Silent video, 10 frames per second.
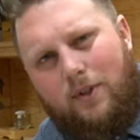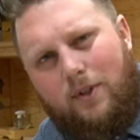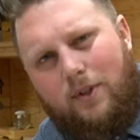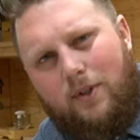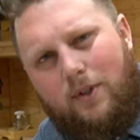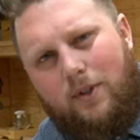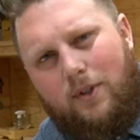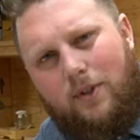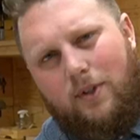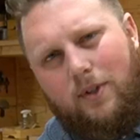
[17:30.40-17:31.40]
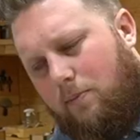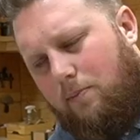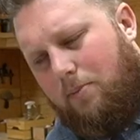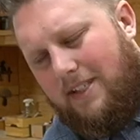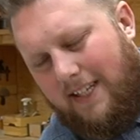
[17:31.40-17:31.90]
I think is
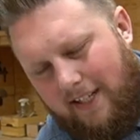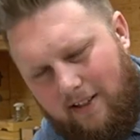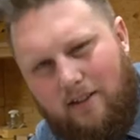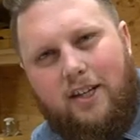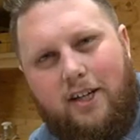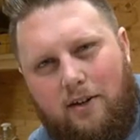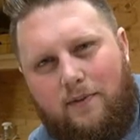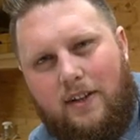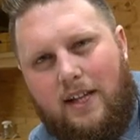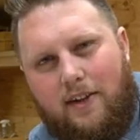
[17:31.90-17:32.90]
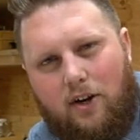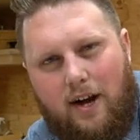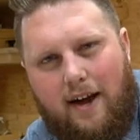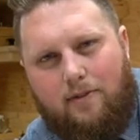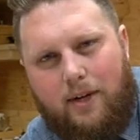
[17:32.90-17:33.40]
particularly good for
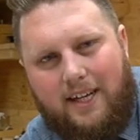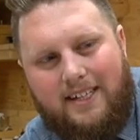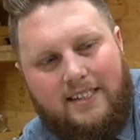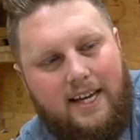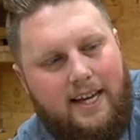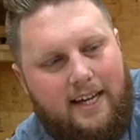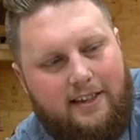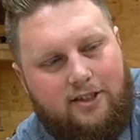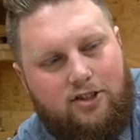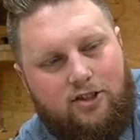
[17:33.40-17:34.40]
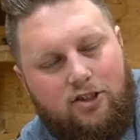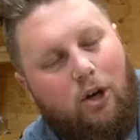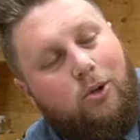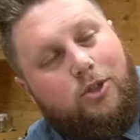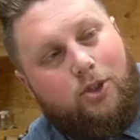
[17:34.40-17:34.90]
leathercraft because it's
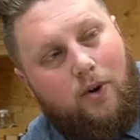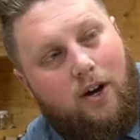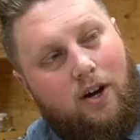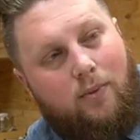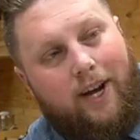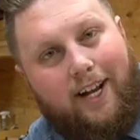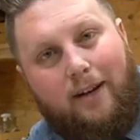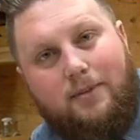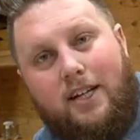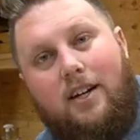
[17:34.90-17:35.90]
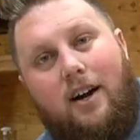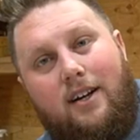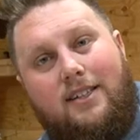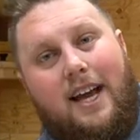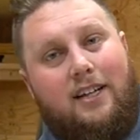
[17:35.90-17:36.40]
so strong when it comes in
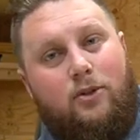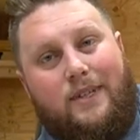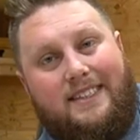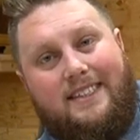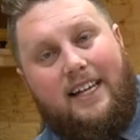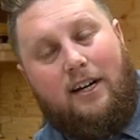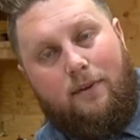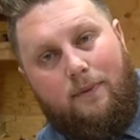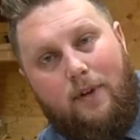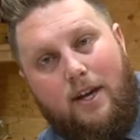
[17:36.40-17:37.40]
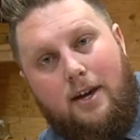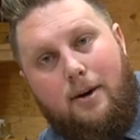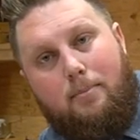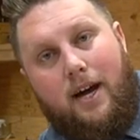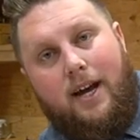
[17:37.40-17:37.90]
contact to itself.
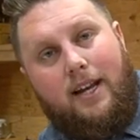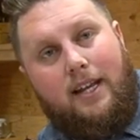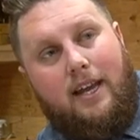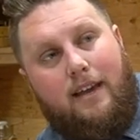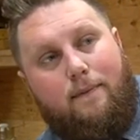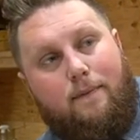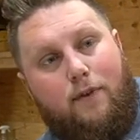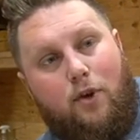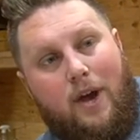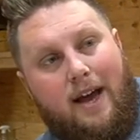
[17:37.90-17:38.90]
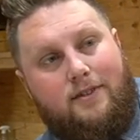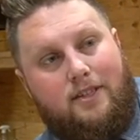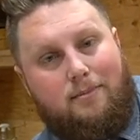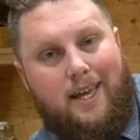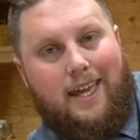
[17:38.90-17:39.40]
But if you have
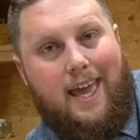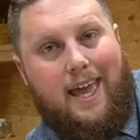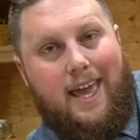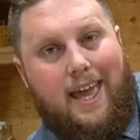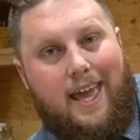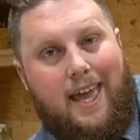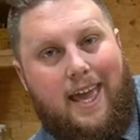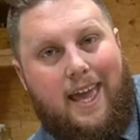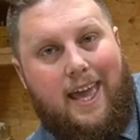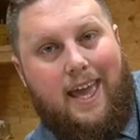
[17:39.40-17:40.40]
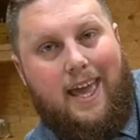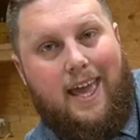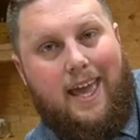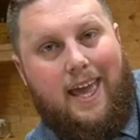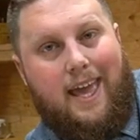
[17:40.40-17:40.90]
some like extra, you know,
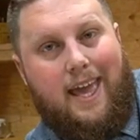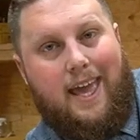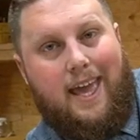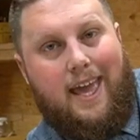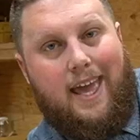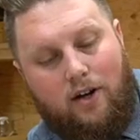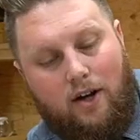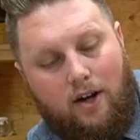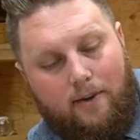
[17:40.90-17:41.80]
hanging off the edge or whatever,